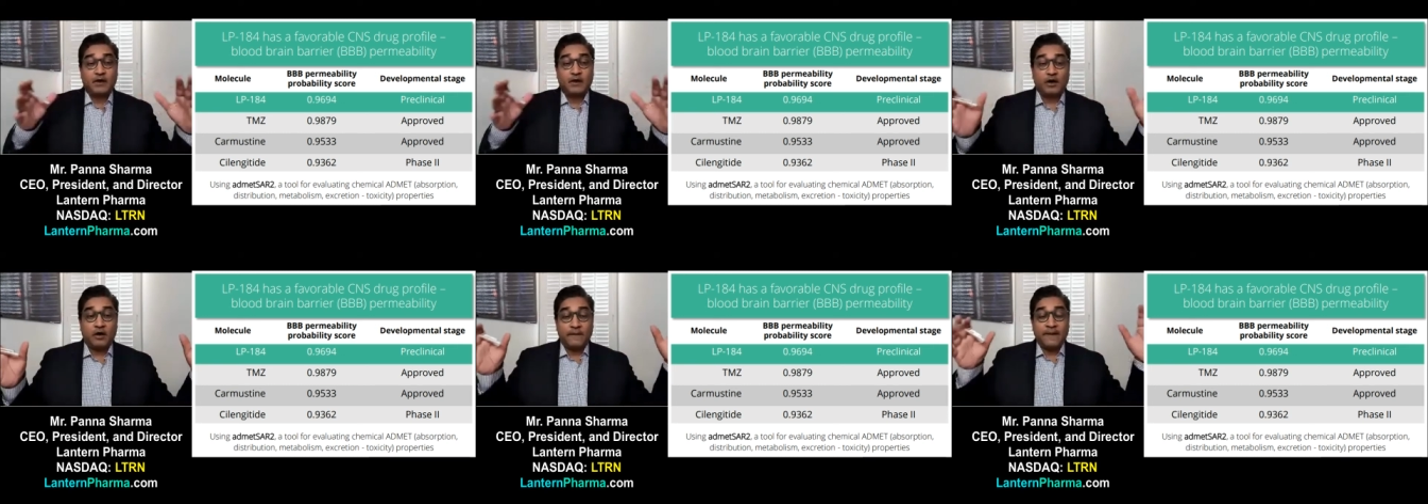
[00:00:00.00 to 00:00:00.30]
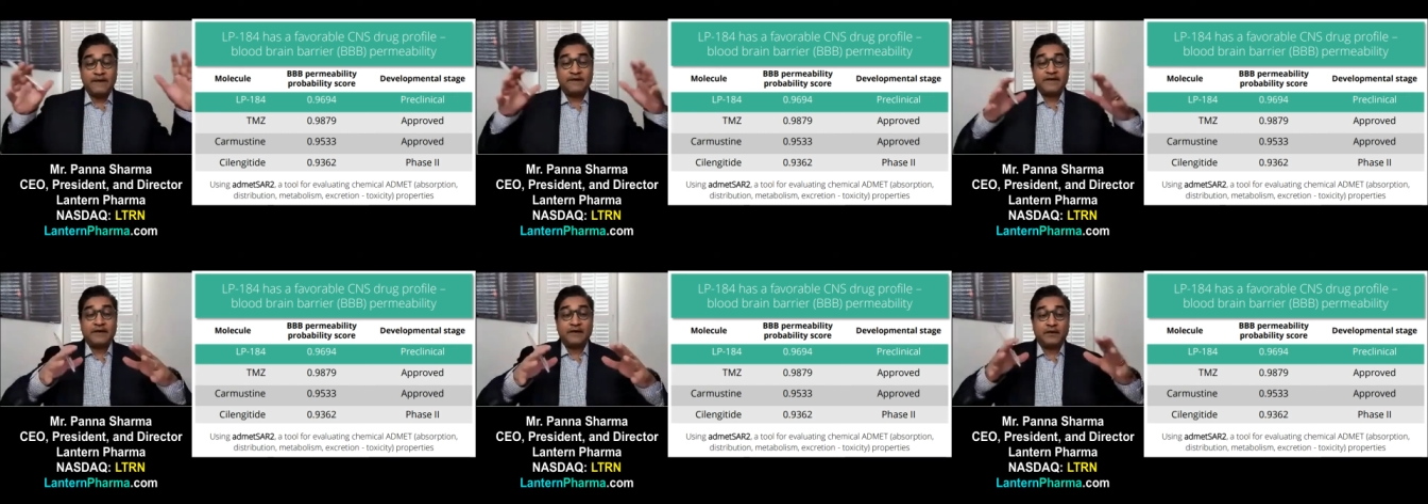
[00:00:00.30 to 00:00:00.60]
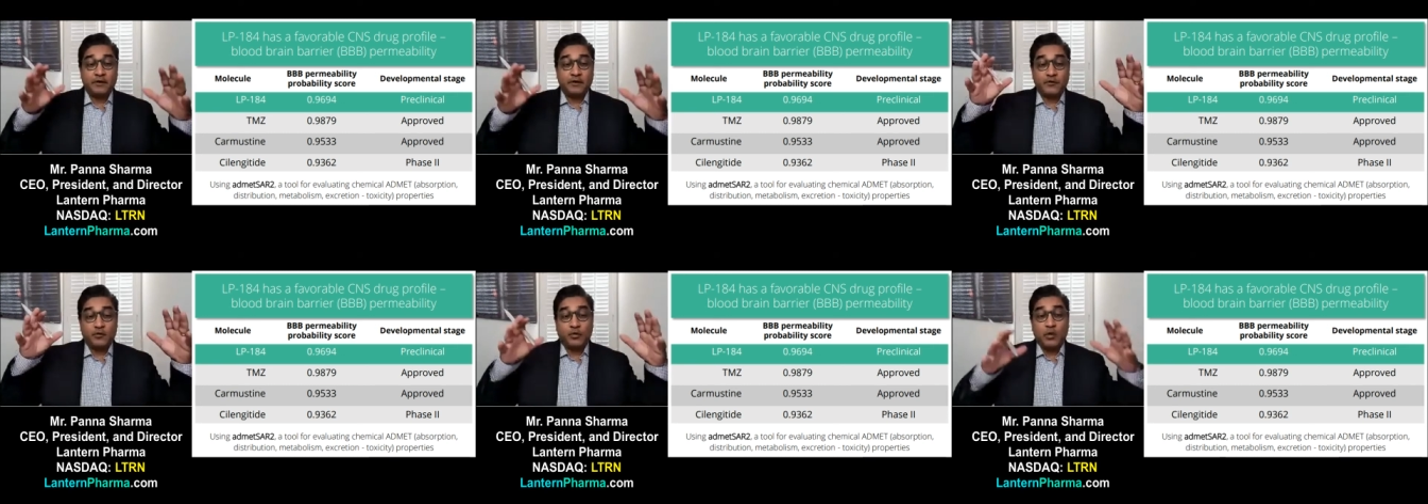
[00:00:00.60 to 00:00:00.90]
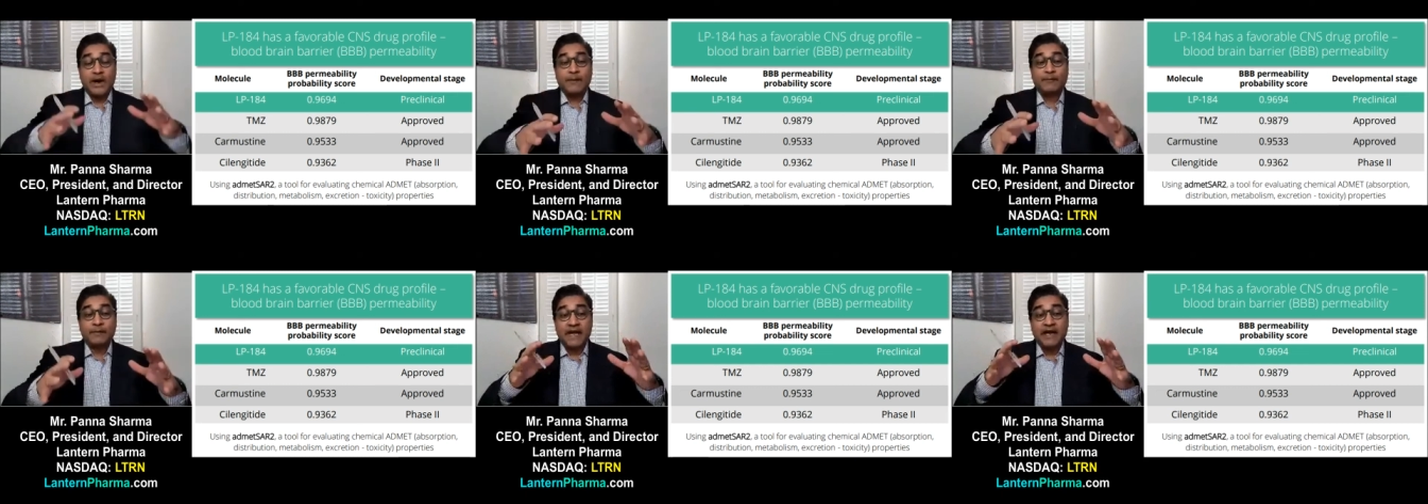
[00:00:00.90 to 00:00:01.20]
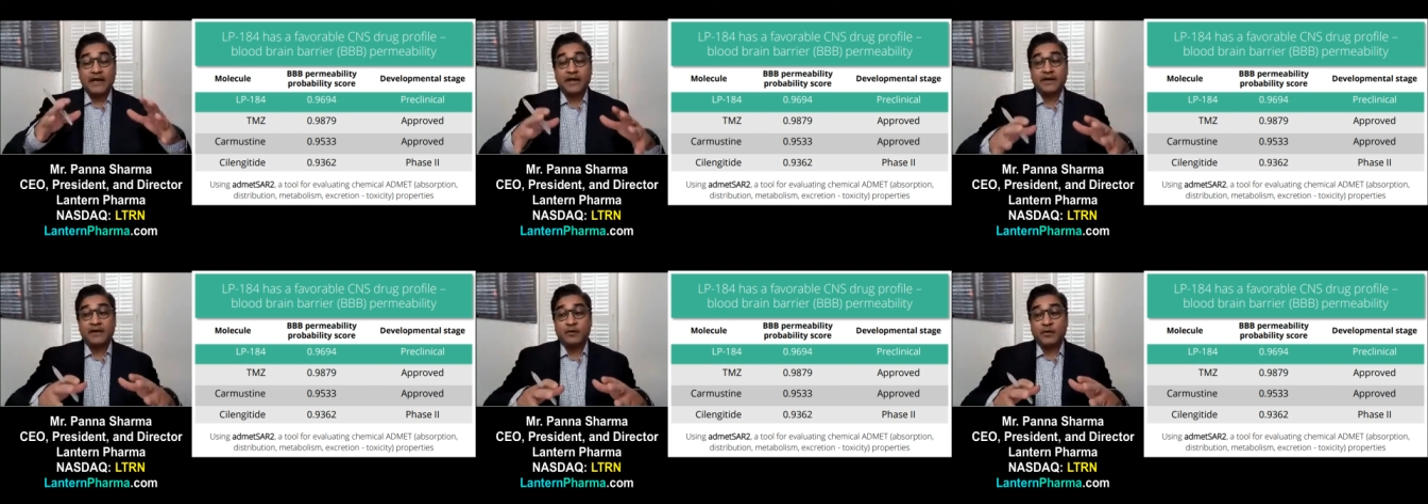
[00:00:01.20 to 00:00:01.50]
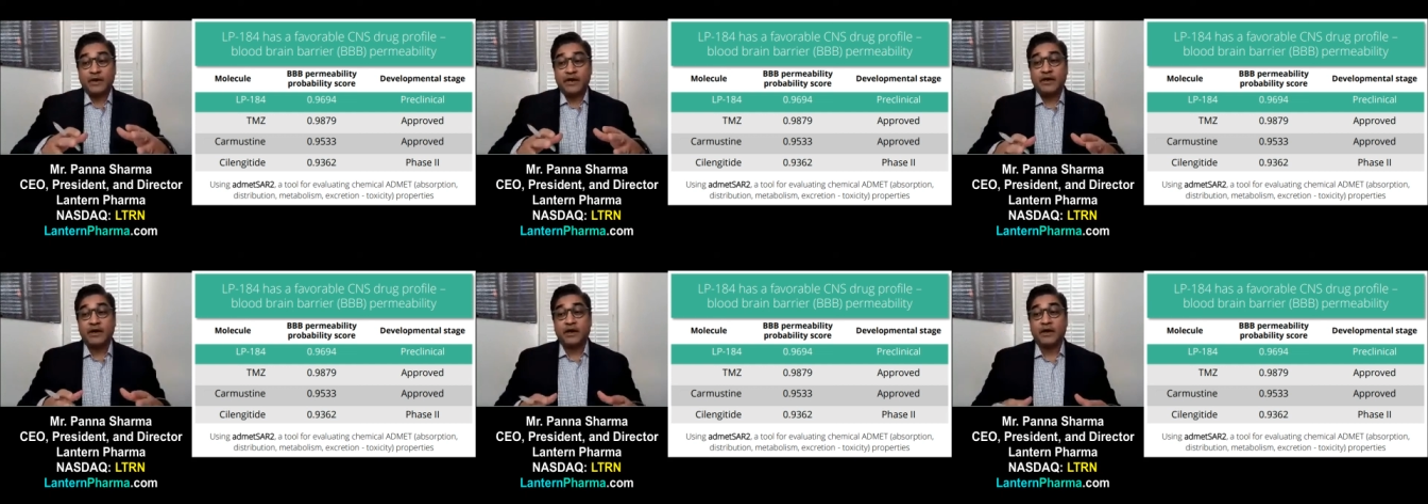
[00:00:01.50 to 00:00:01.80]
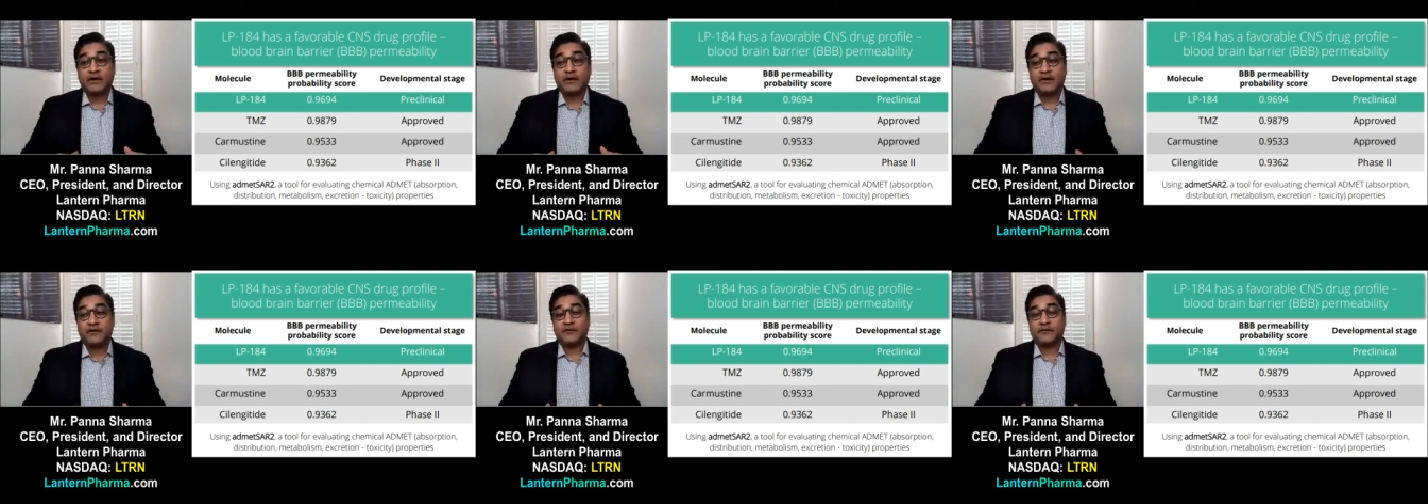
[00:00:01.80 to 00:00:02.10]
all that data goes right back into
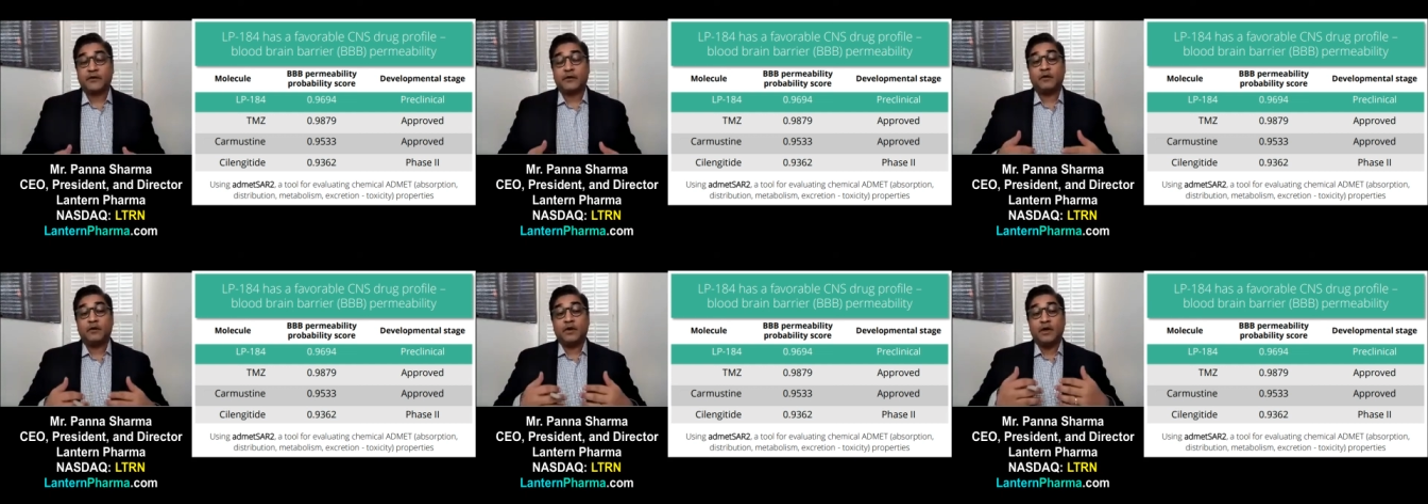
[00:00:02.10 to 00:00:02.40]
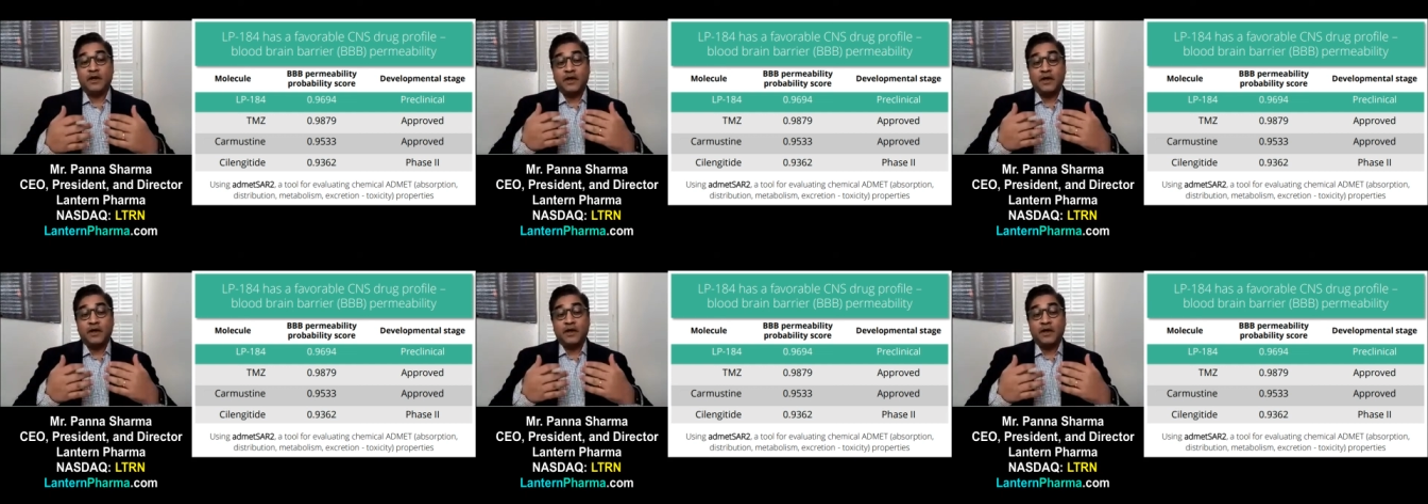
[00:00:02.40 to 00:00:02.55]
radar. And so